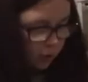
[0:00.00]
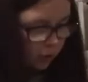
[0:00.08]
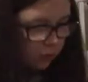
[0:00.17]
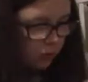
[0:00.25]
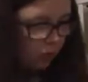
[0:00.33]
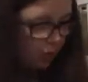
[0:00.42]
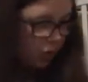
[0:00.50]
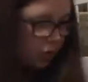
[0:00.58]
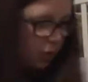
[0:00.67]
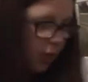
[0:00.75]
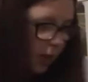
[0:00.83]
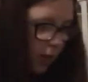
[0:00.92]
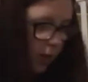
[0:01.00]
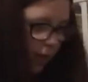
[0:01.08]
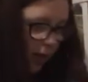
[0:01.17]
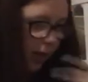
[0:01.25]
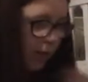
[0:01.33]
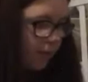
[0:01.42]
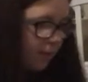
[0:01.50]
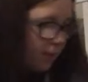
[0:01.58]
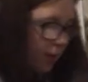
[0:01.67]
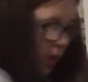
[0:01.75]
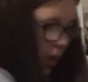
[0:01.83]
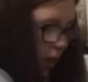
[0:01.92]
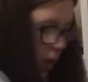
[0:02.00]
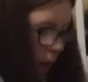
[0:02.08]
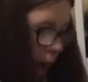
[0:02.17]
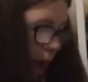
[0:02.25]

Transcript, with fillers: grows. So just put that there. I